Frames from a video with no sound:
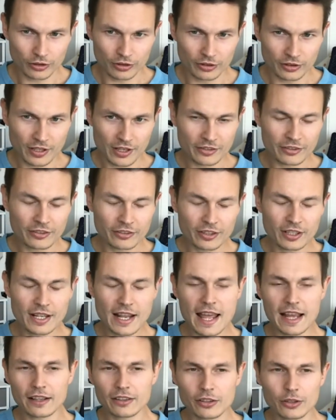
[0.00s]
this is the
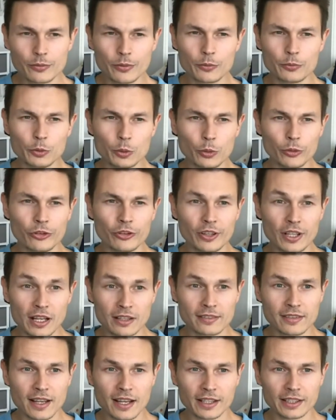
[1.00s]
negative of using
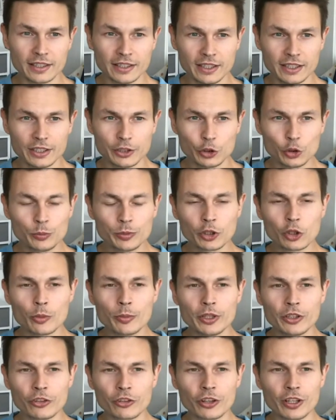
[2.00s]
that technique. You become
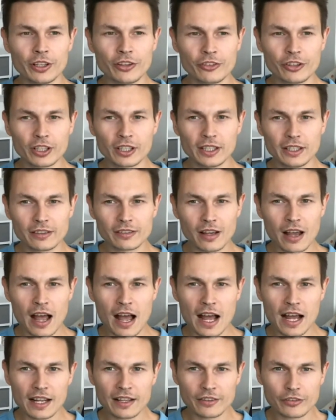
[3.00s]
intrinsically
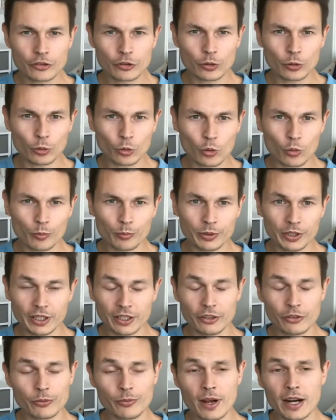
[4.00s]
tied to the company.
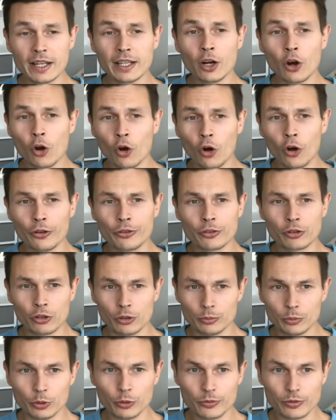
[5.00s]
It's very hard to
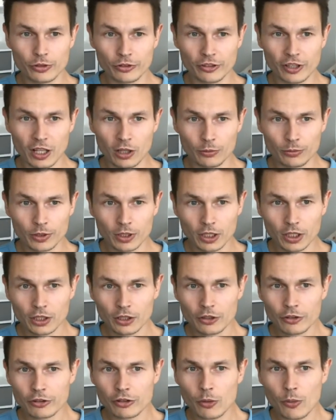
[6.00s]
remove yourself.
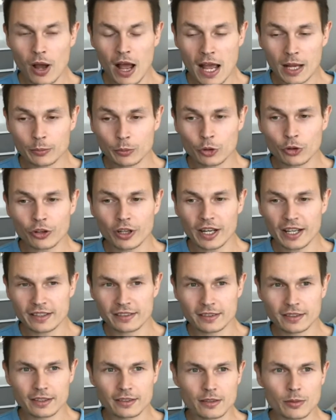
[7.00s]
So I'm
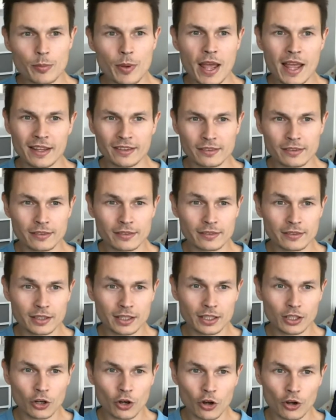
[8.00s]
creating a
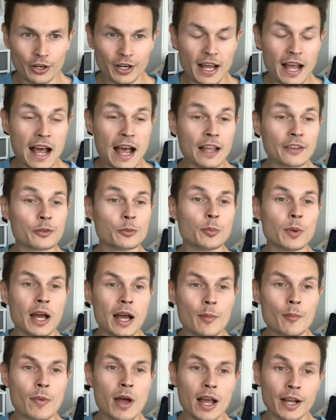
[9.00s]
dependency on Adam
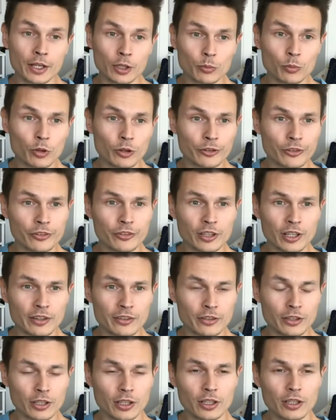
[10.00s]
at Marketing Monster
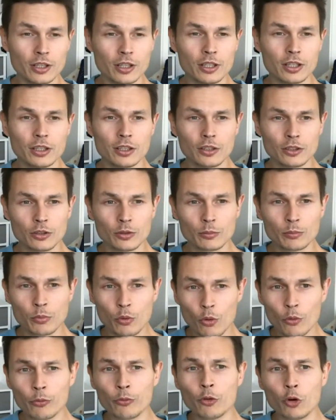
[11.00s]
to
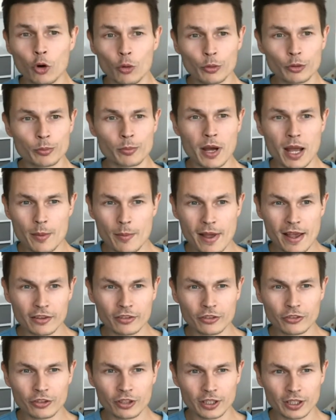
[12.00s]
put forward my
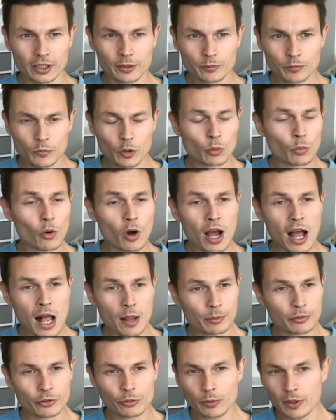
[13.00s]
messaging. What
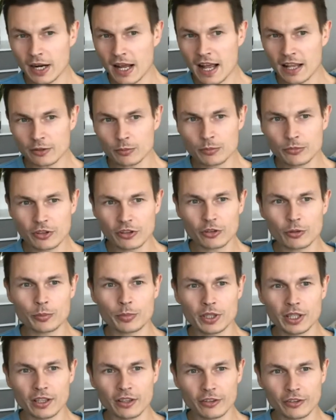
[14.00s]
happens when Adam
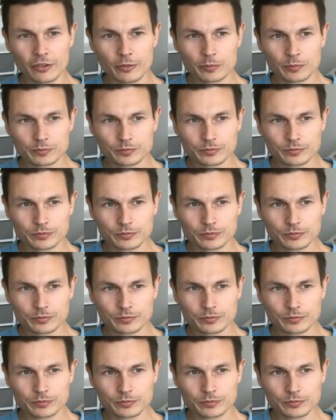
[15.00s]
disappears?